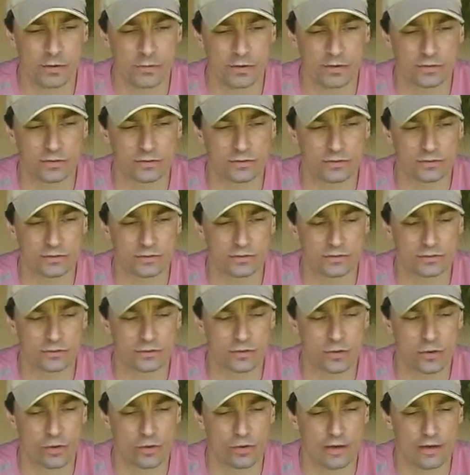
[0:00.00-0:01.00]
what shall
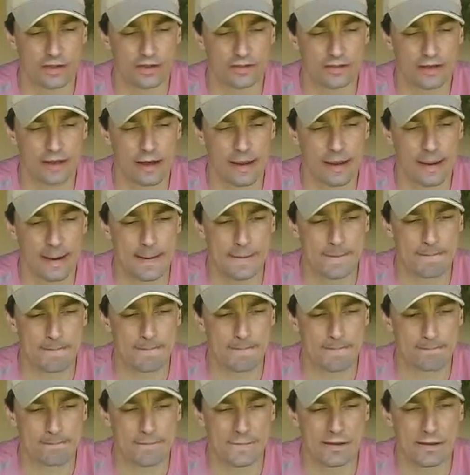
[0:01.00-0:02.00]
we call it?
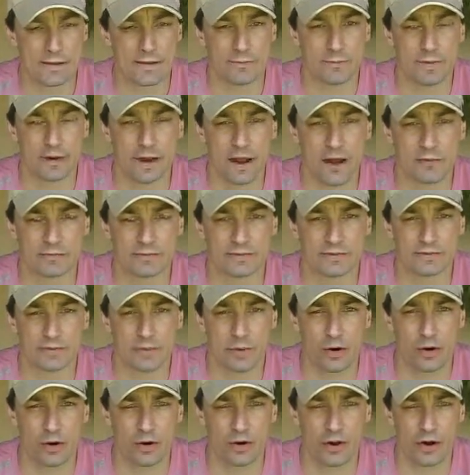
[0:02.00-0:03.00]
It becomes
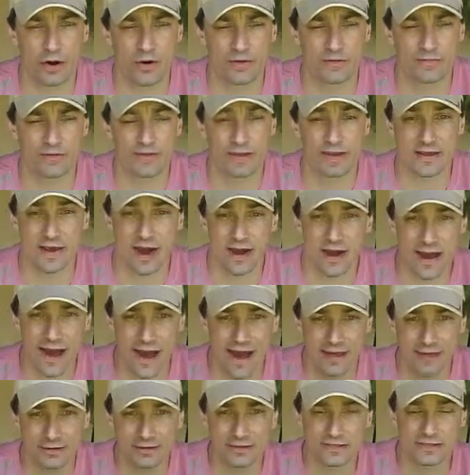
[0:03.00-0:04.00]
part of the young
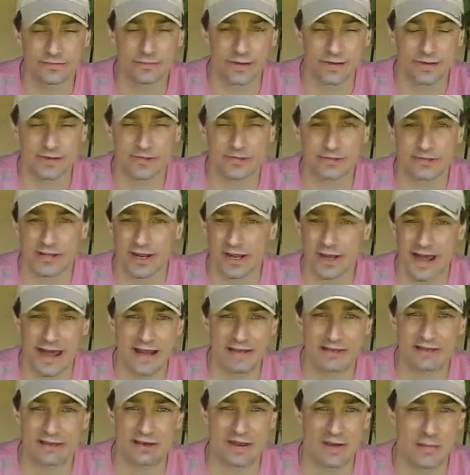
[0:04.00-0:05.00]
adults ministry, and
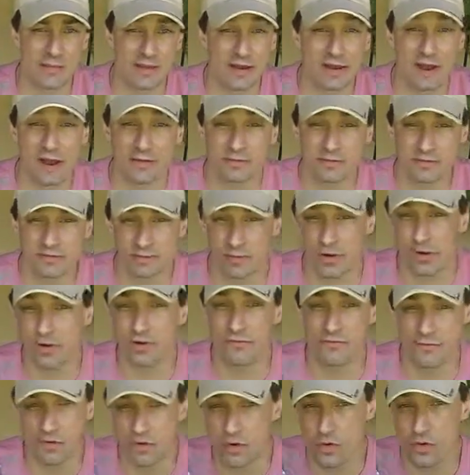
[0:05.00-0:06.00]
later on becomes
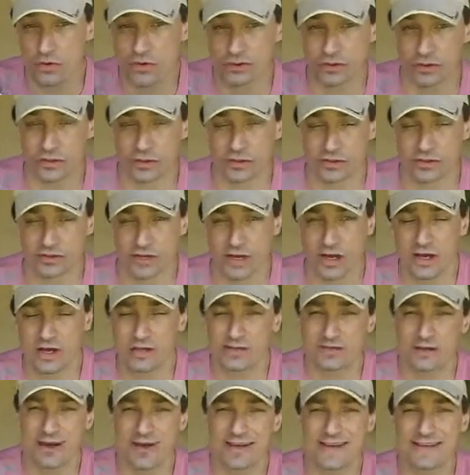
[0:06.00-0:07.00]
part of your church.
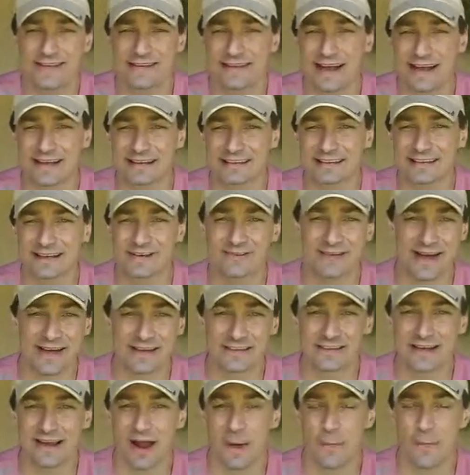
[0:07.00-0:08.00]
So he's actually
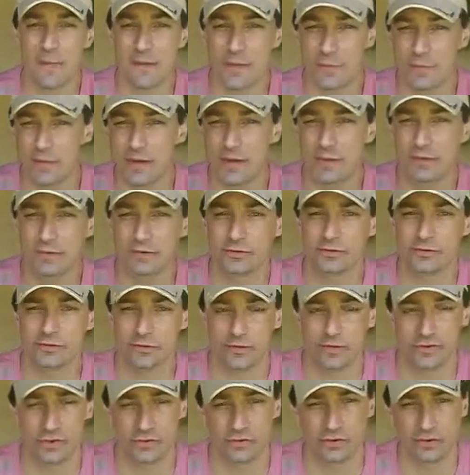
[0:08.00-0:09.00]
raising up the people
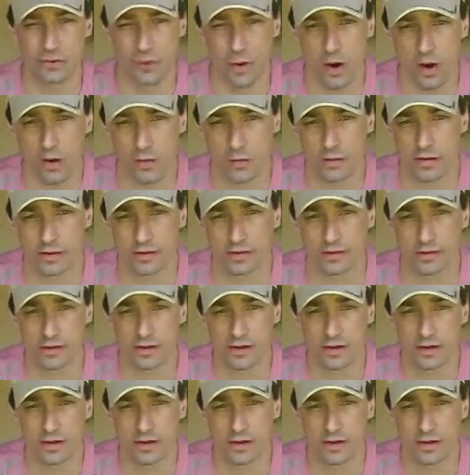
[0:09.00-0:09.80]
for you to work with.